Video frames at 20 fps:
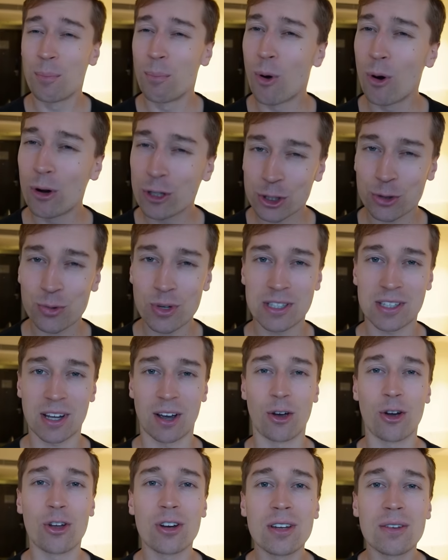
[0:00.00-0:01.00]
most REITs
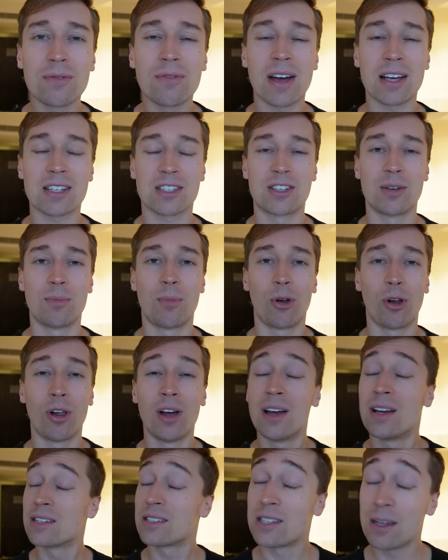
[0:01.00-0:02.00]
are
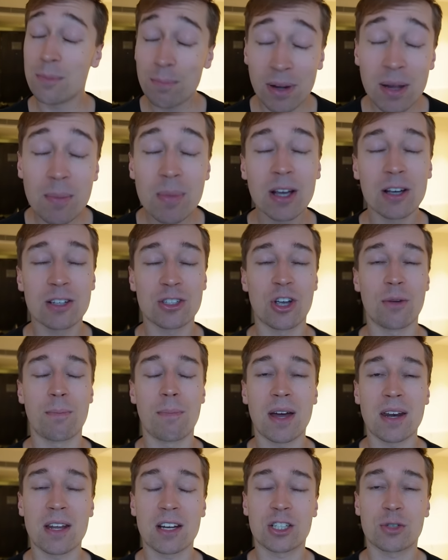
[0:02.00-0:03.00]
uninvestable simply because their
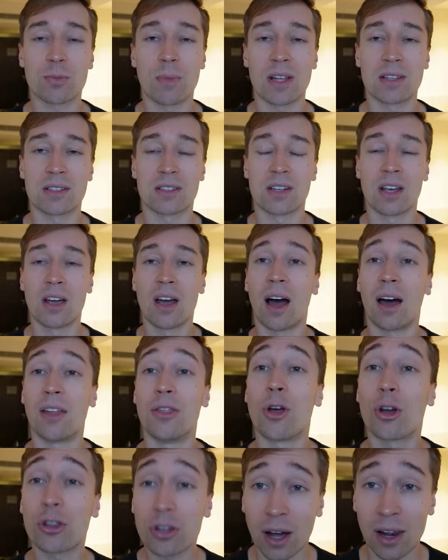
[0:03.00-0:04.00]
managements
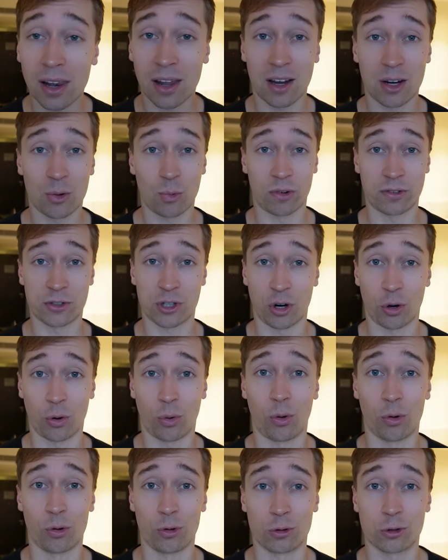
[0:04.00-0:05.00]
are not aligned with
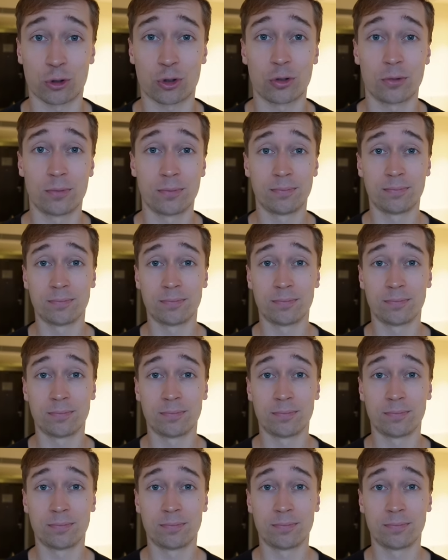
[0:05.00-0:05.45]
shareholders.